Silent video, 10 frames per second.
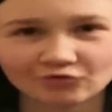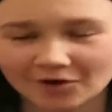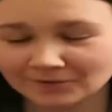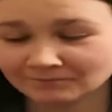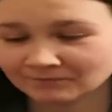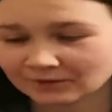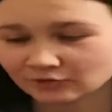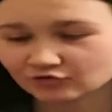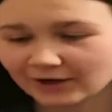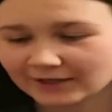Ron,
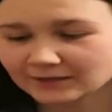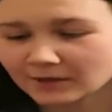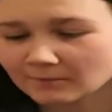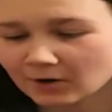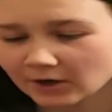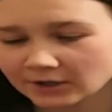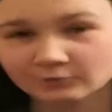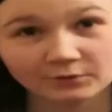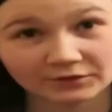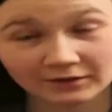dragging Hermione
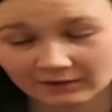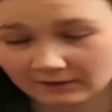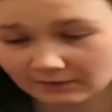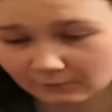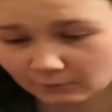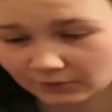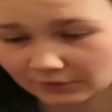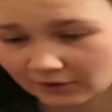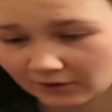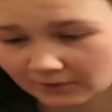with
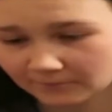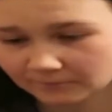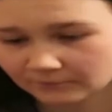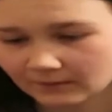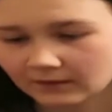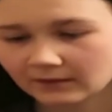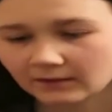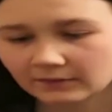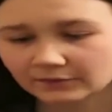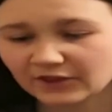her.
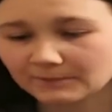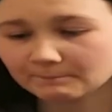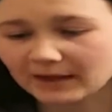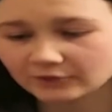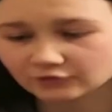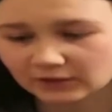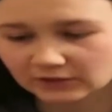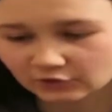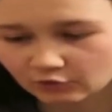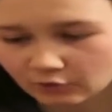Then
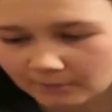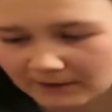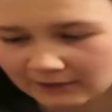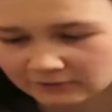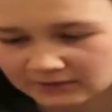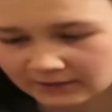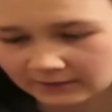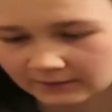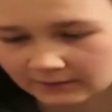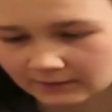Bellatrix thought about it
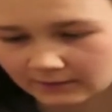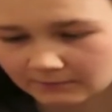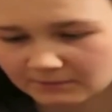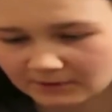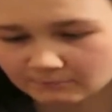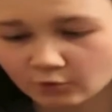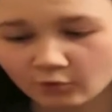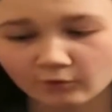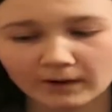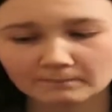a bit
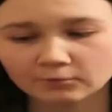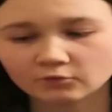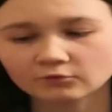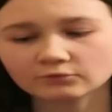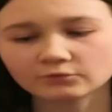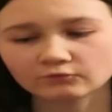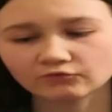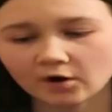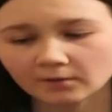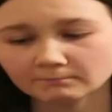more and pulled
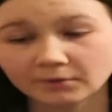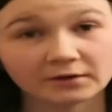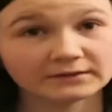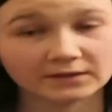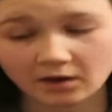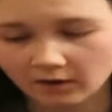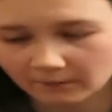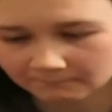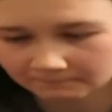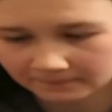Ron by his
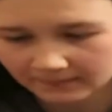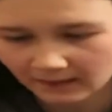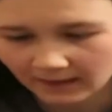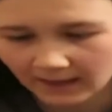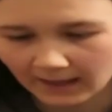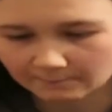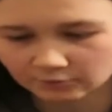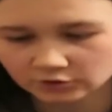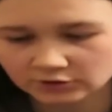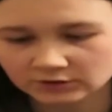arm and
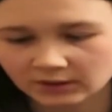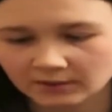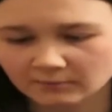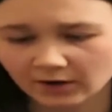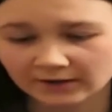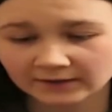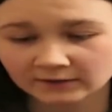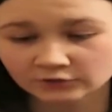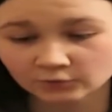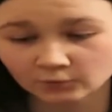pushed Hermione
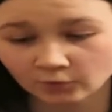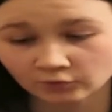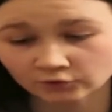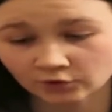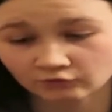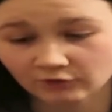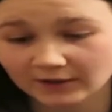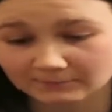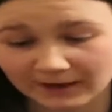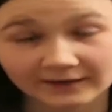towards
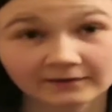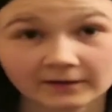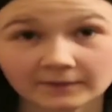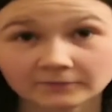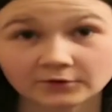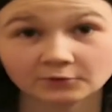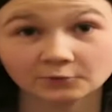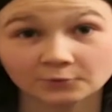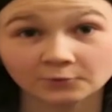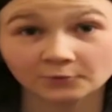Greyback.
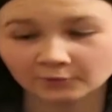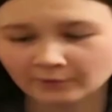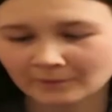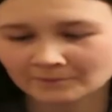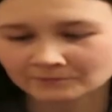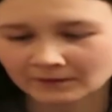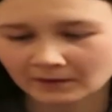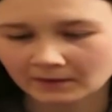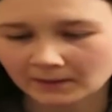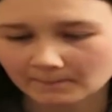Oh,
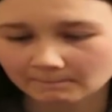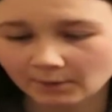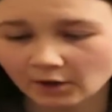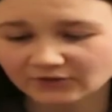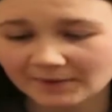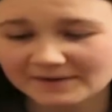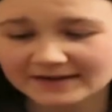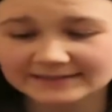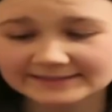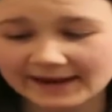put them in
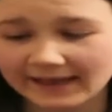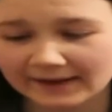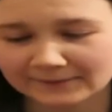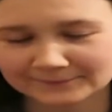the cellar!